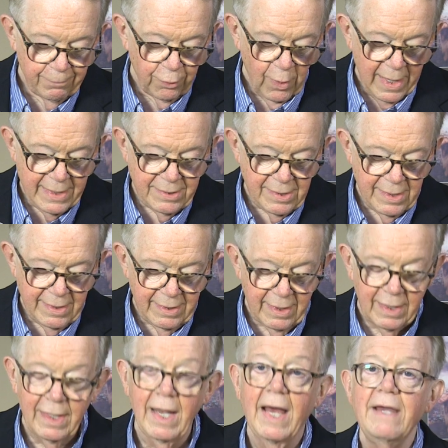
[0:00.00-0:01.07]
praising
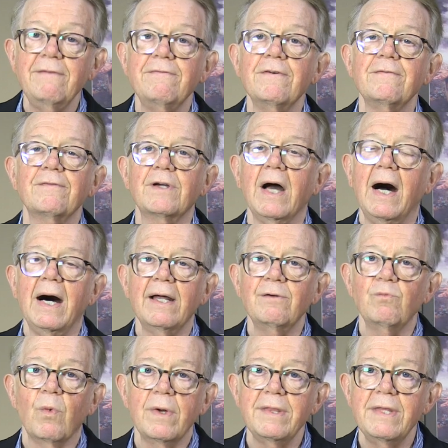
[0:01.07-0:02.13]
the life of
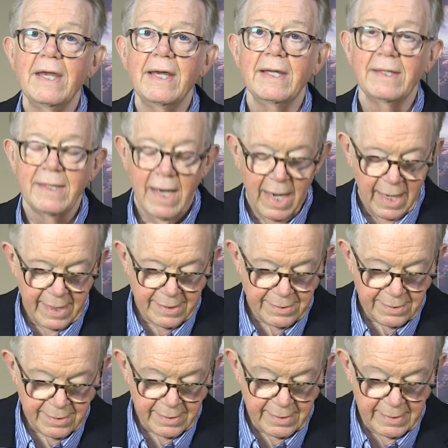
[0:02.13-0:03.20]
God within
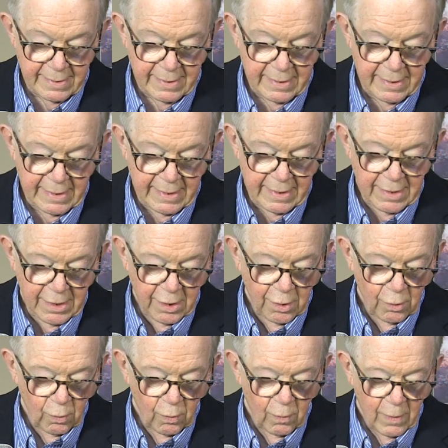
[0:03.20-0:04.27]
us.
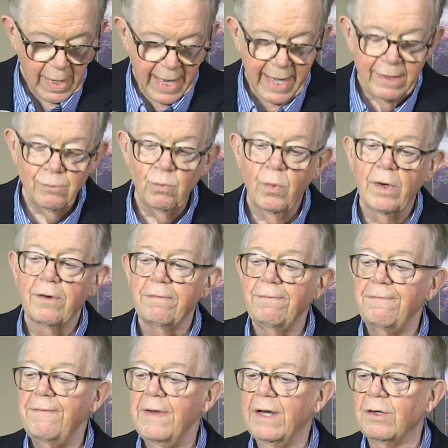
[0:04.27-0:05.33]
And we're
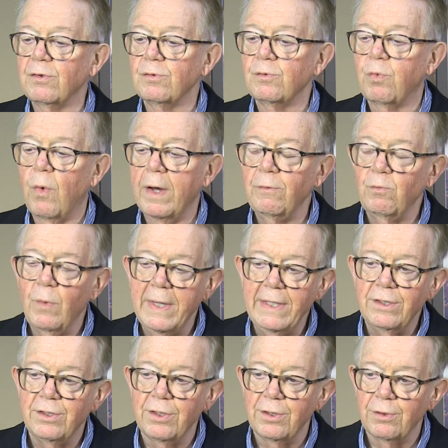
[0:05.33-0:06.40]
filled when we
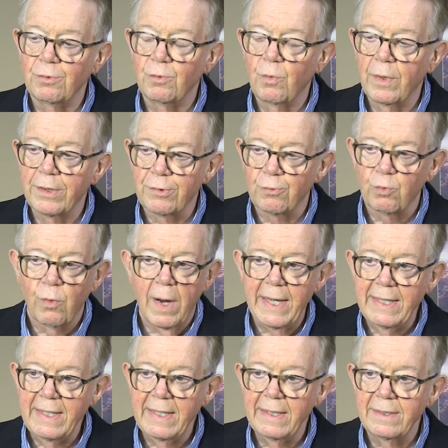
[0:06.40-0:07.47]
do with
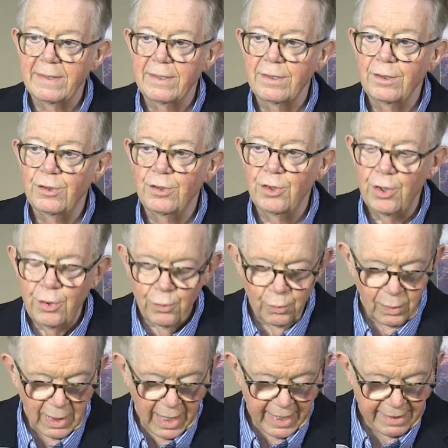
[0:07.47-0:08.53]
radiant new
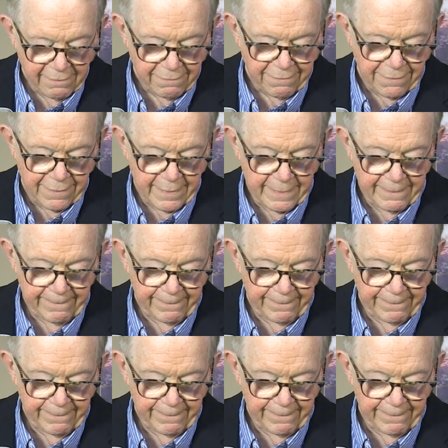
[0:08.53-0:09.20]
life,